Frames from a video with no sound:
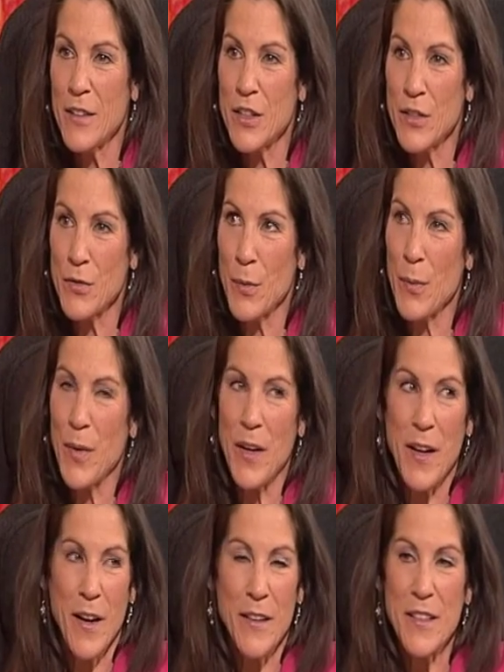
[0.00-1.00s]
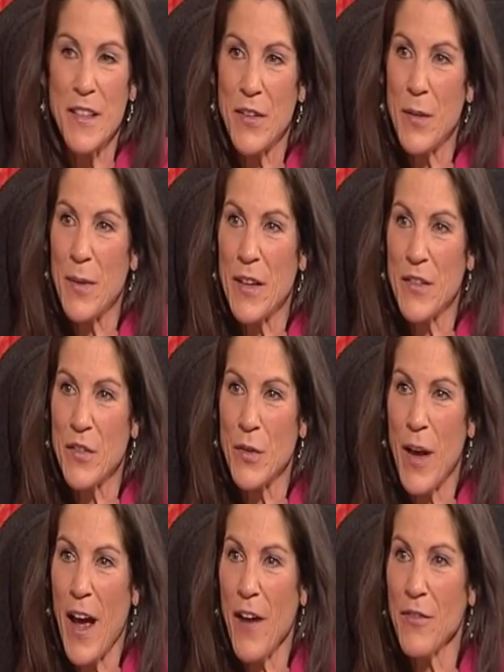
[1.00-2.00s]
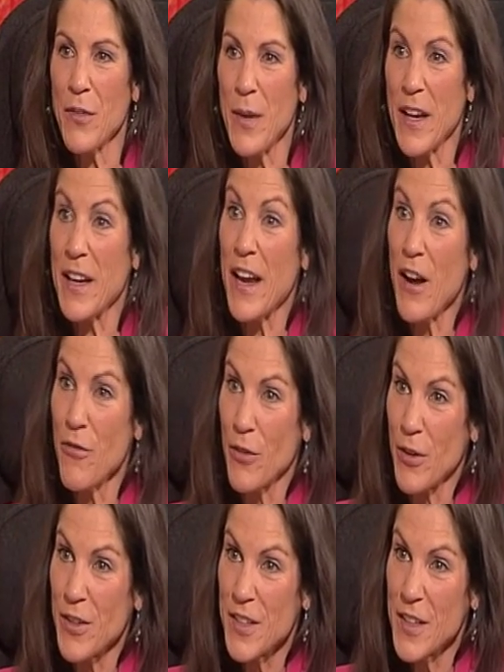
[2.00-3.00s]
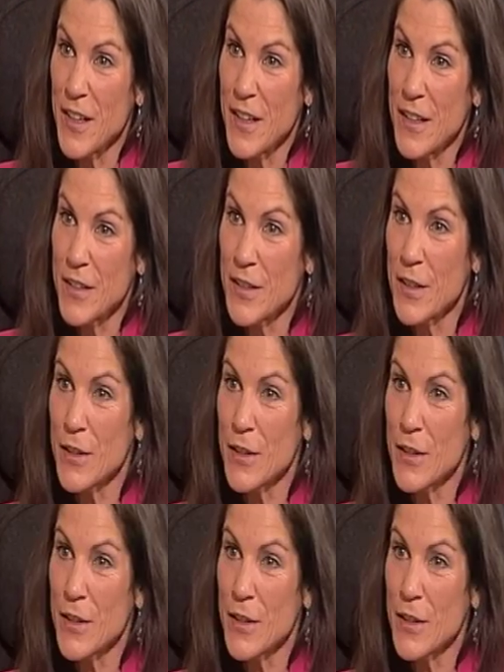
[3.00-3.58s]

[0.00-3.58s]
just from being on TV, because you have to make an effort to